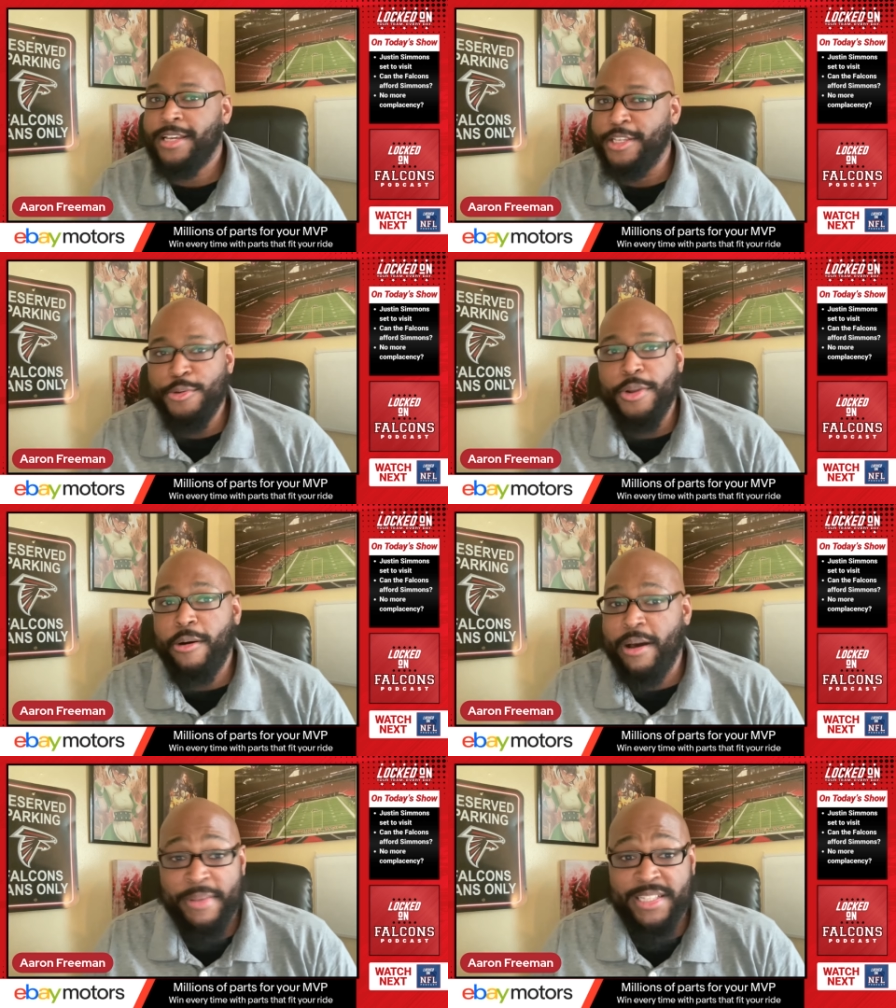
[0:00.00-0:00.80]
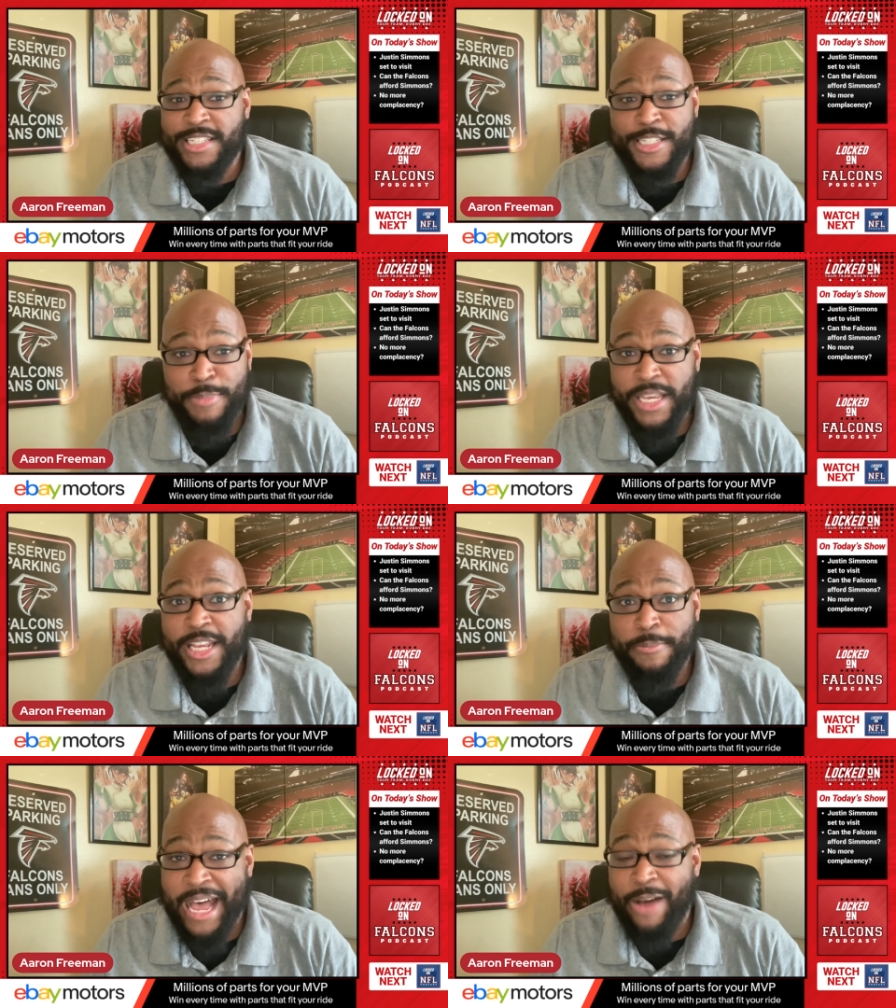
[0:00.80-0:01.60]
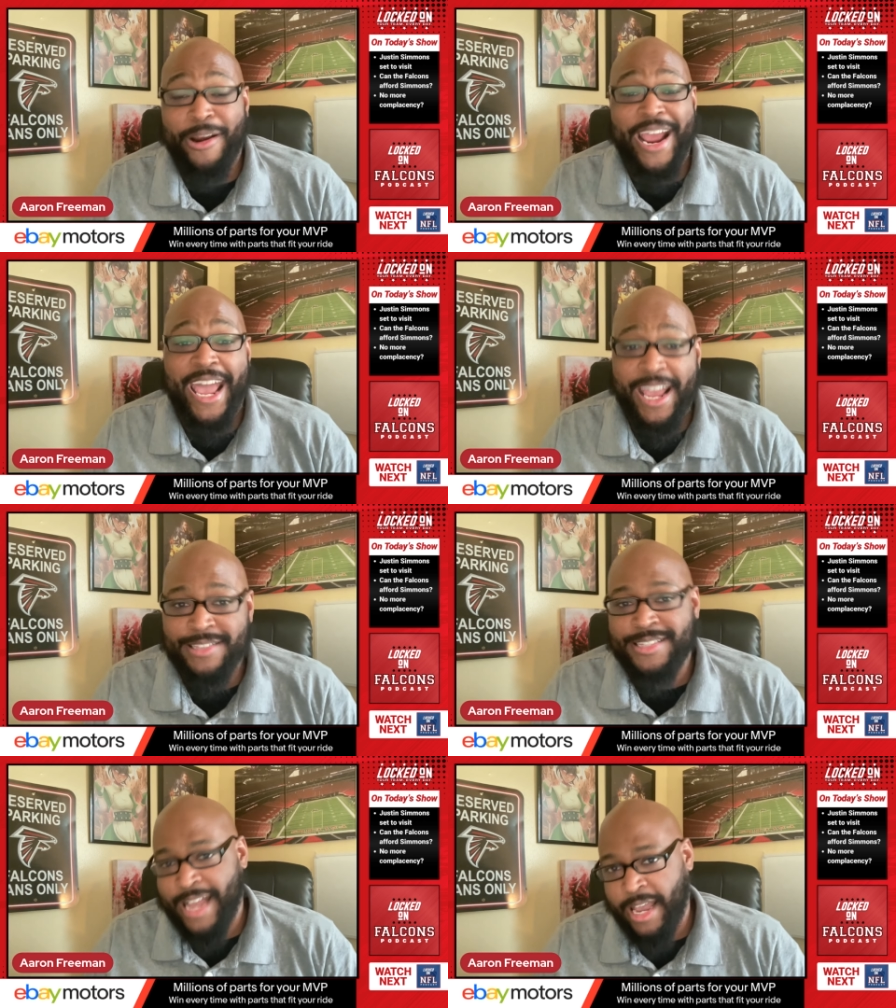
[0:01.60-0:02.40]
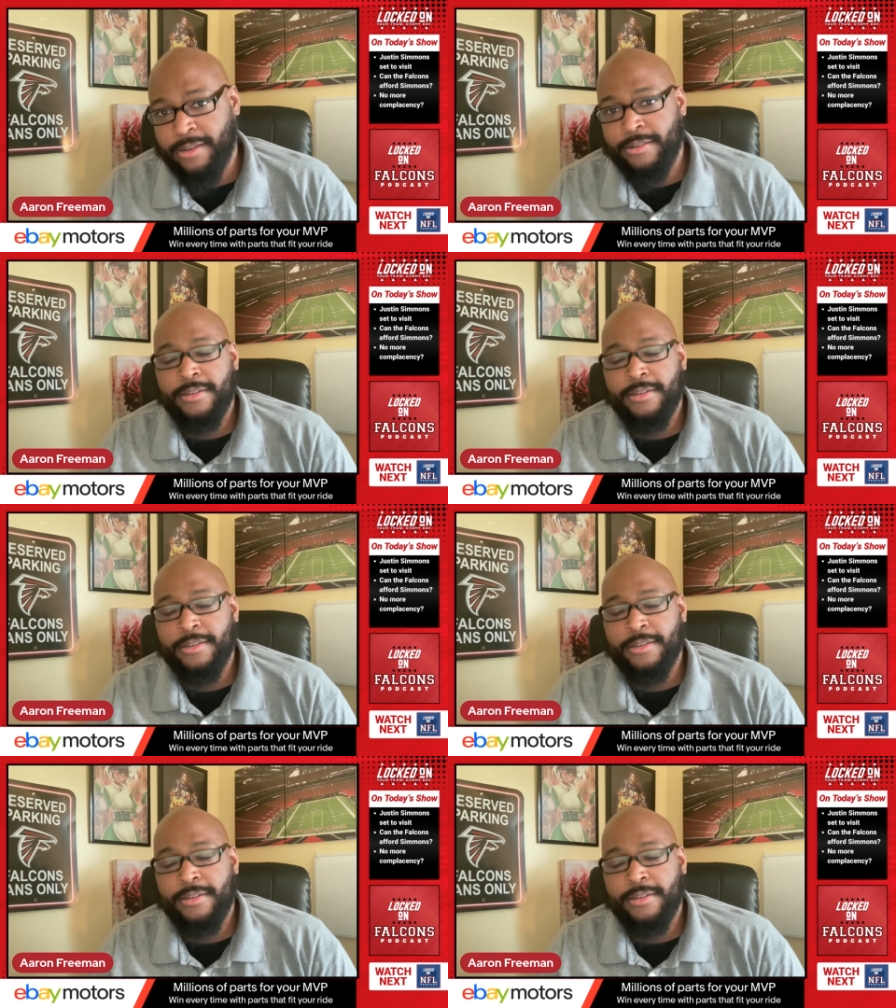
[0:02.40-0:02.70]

you know I'm into speed, power, and style.